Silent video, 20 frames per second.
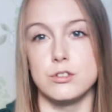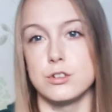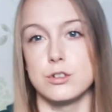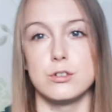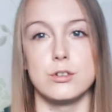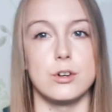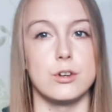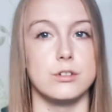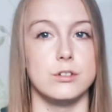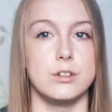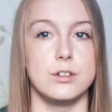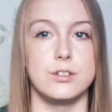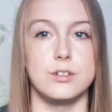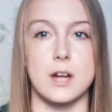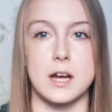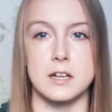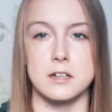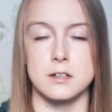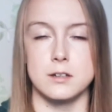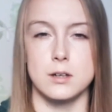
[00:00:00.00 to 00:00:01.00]
just
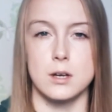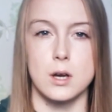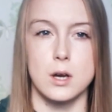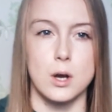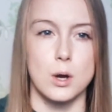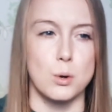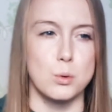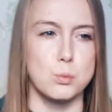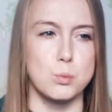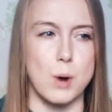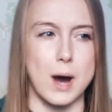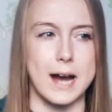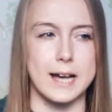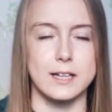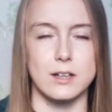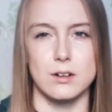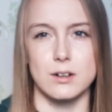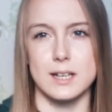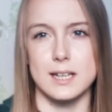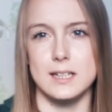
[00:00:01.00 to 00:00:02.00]
understand why
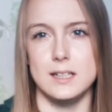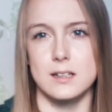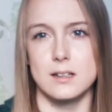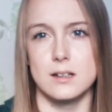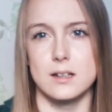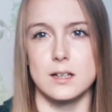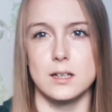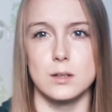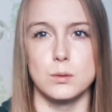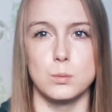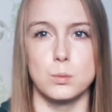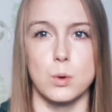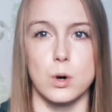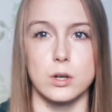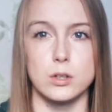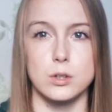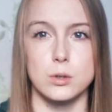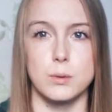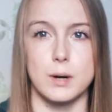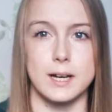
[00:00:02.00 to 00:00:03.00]
you're here and
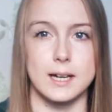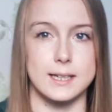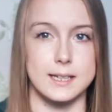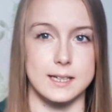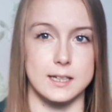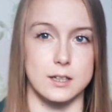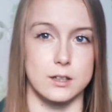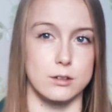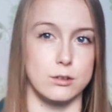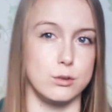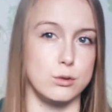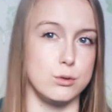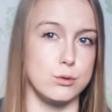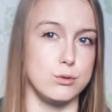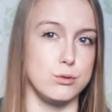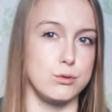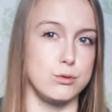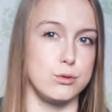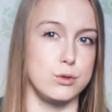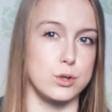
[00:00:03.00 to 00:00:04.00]
what you are here to
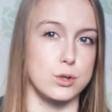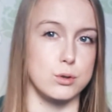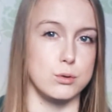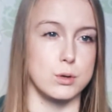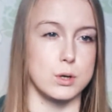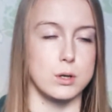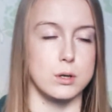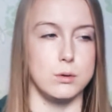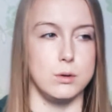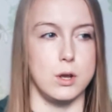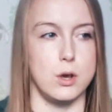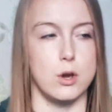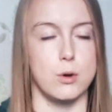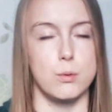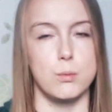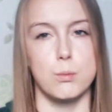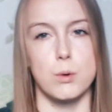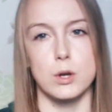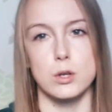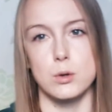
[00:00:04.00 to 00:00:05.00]
do and
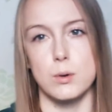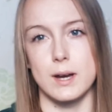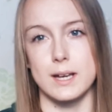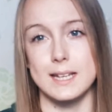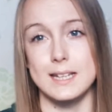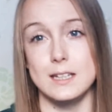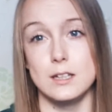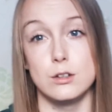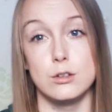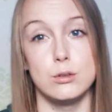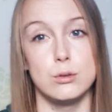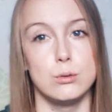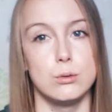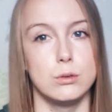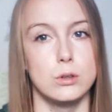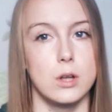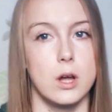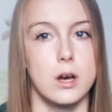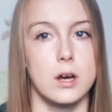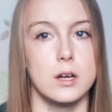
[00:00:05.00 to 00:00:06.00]
what you are here
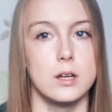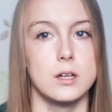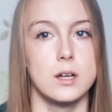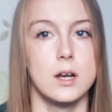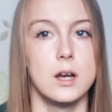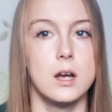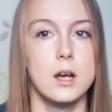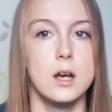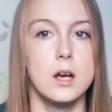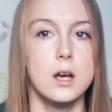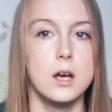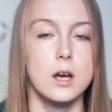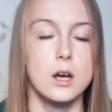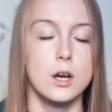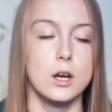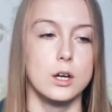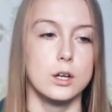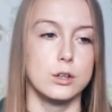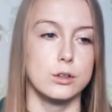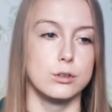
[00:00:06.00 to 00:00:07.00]
to learn.
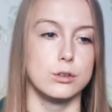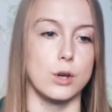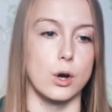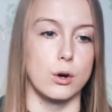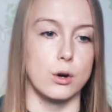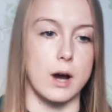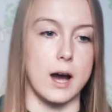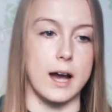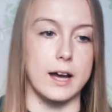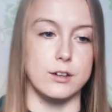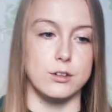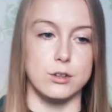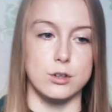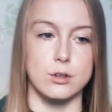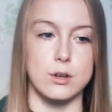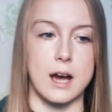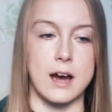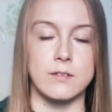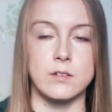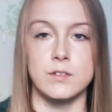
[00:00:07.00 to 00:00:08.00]
So I
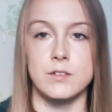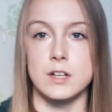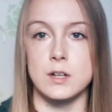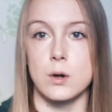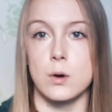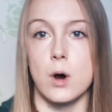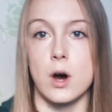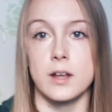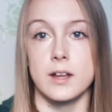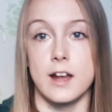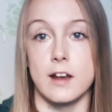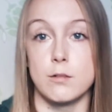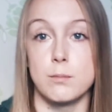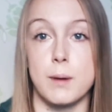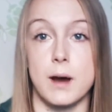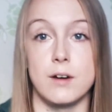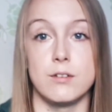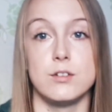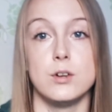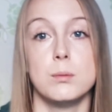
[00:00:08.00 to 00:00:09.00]
do have a video on life
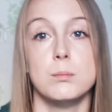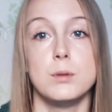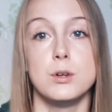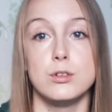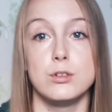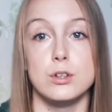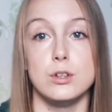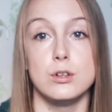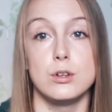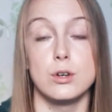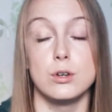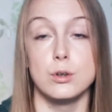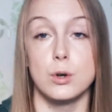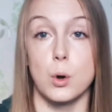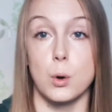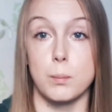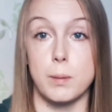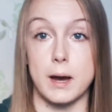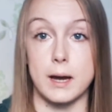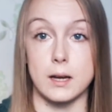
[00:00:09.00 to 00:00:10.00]
path numbers that you can
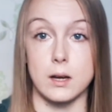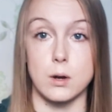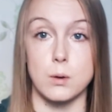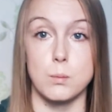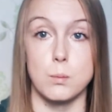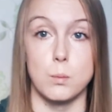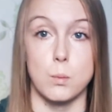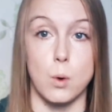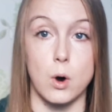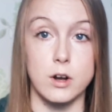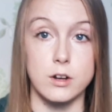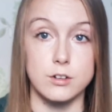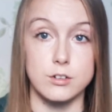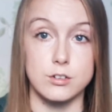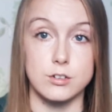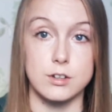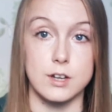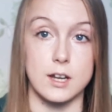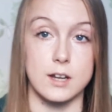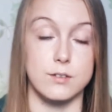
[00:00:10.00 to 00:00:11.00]
go back and
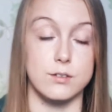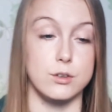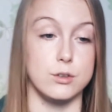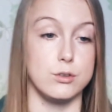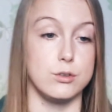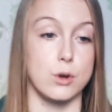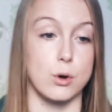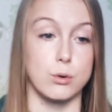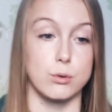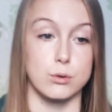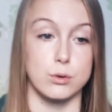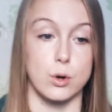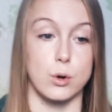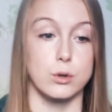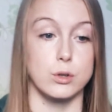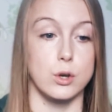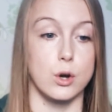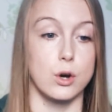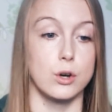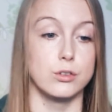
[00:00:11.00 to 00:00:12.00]
watch if you don't know
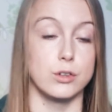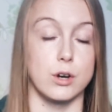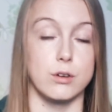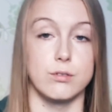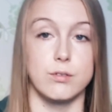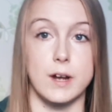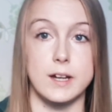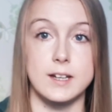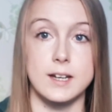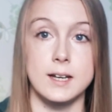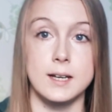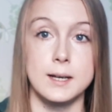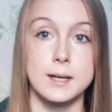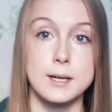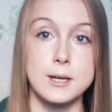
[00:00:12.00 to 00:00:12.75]
yours already.